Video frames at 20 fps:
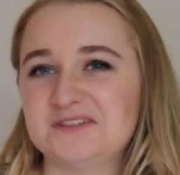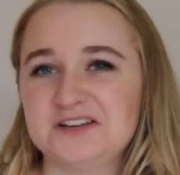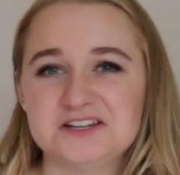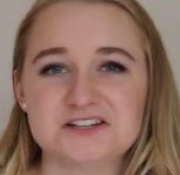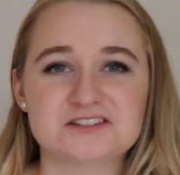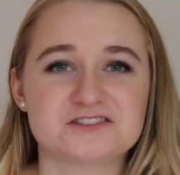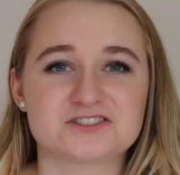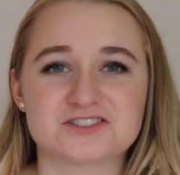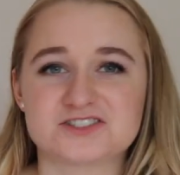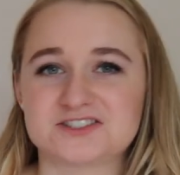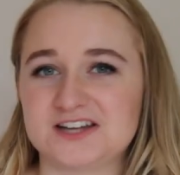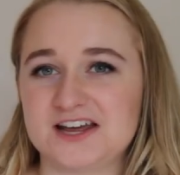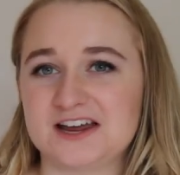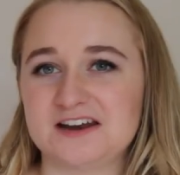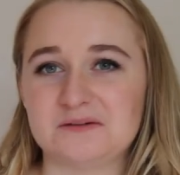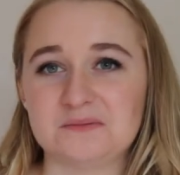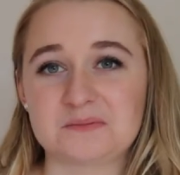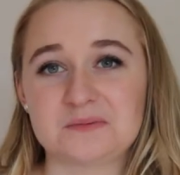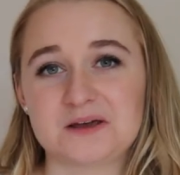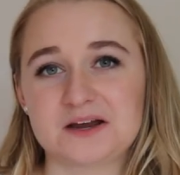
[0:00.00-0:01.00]
it'll just
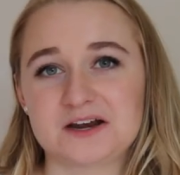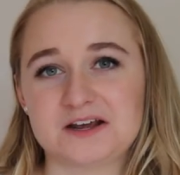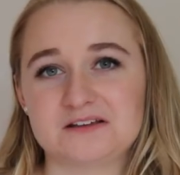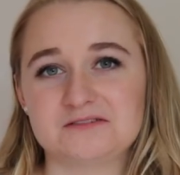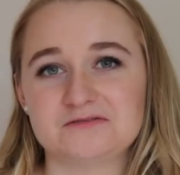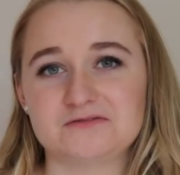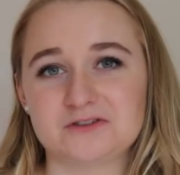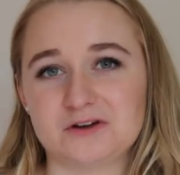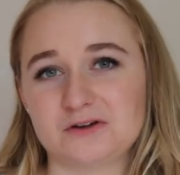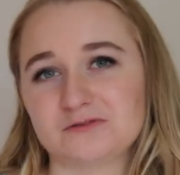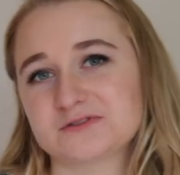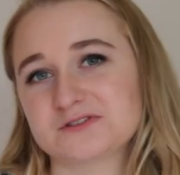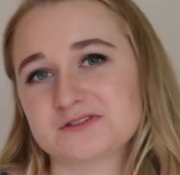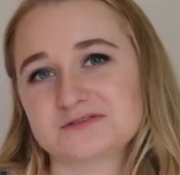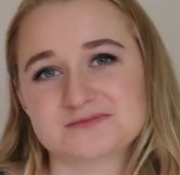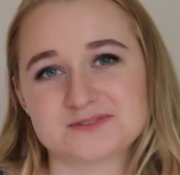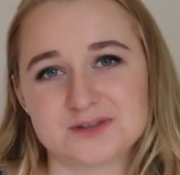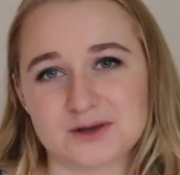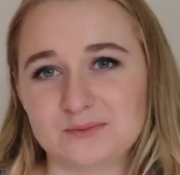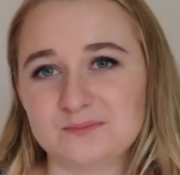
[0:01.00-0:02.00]
end up getting gross.
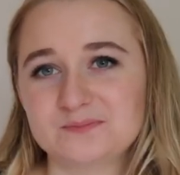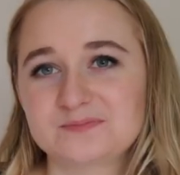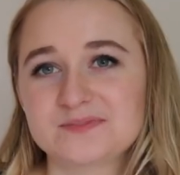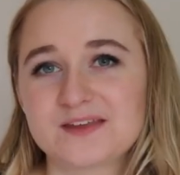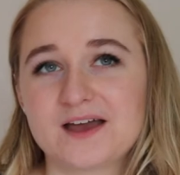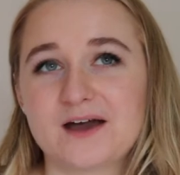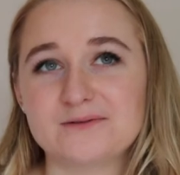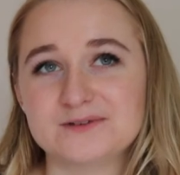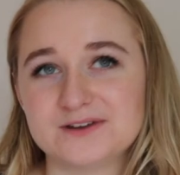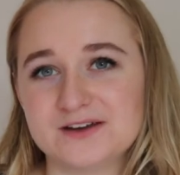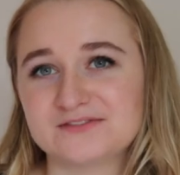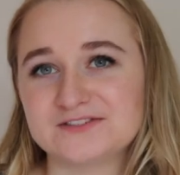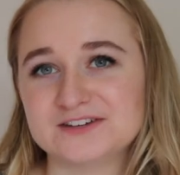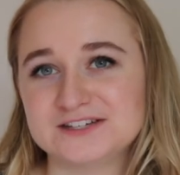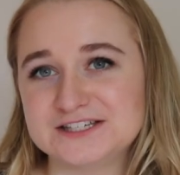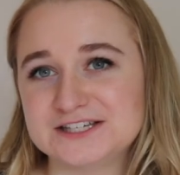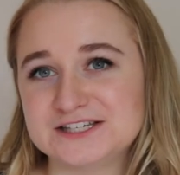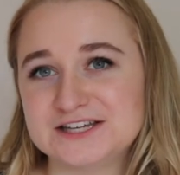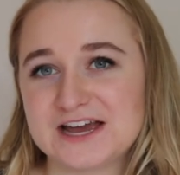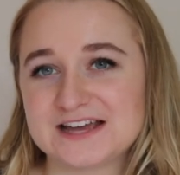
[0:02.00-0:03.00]
So I would definitely
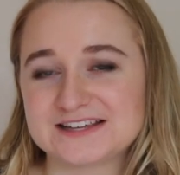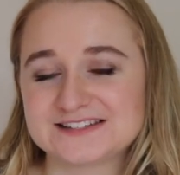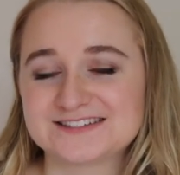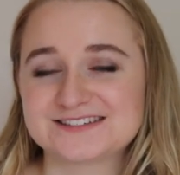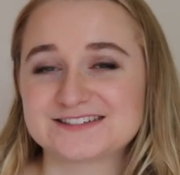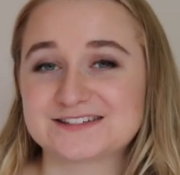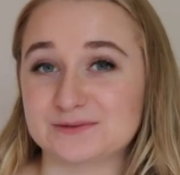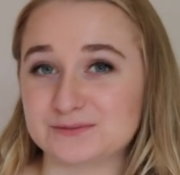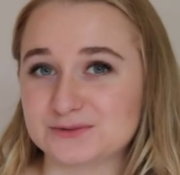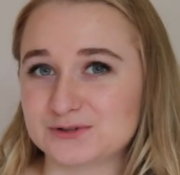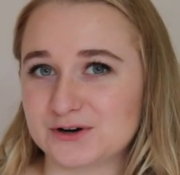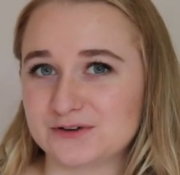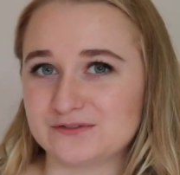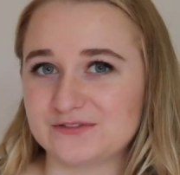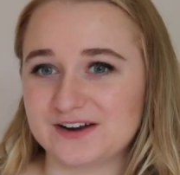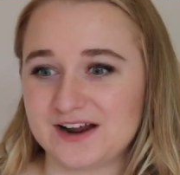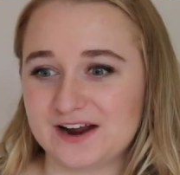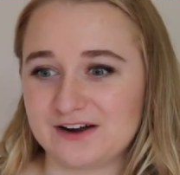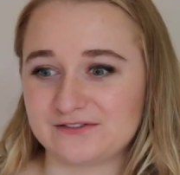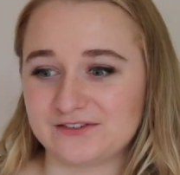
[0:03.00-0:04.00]
suggest some sort of
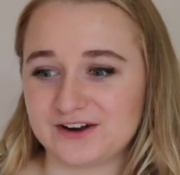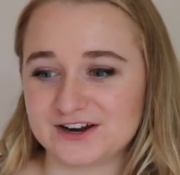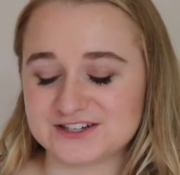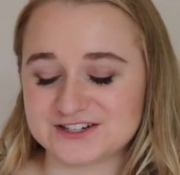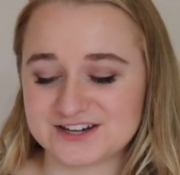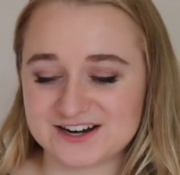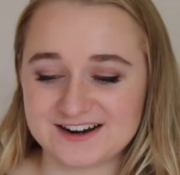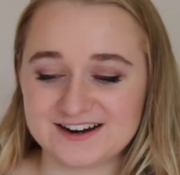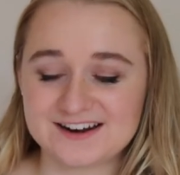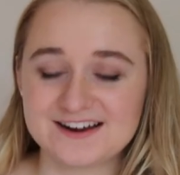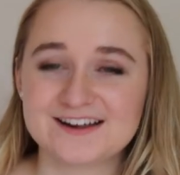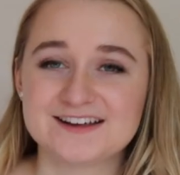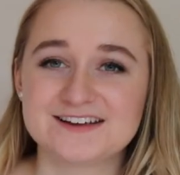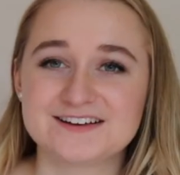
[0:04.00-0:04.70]
an air freshener.